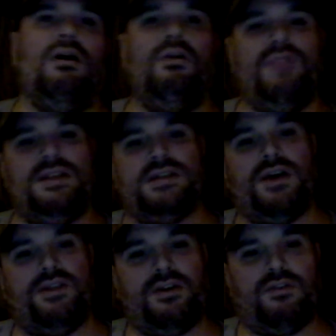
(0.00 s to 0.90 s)
all these
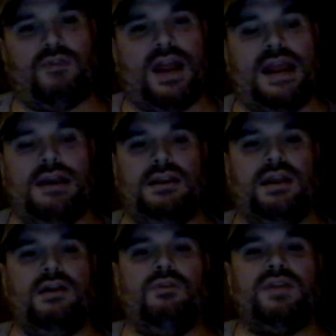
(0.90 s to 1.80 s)
other great,
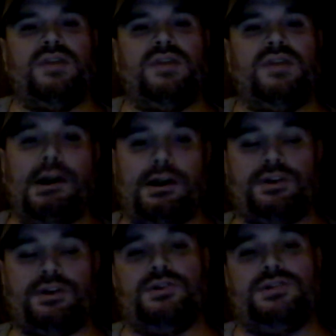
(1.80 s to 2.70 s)

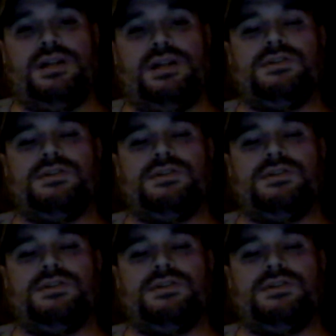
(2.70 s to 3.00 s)
characters